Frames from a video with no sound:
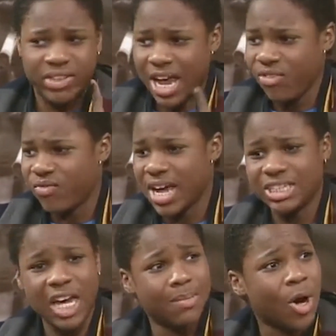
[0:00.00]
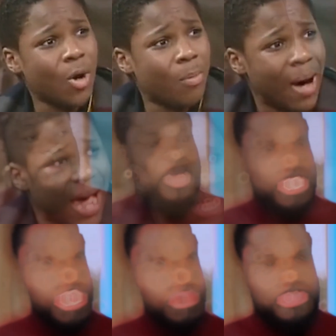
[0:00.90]
Because justice has a way of
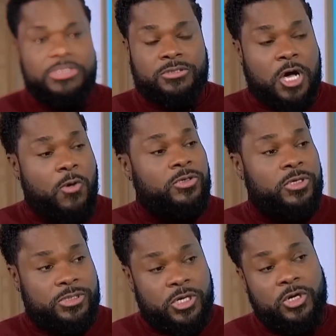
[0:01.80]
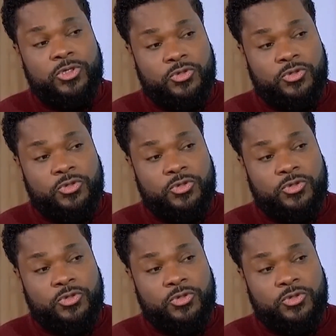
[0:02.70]
catching up, sometimes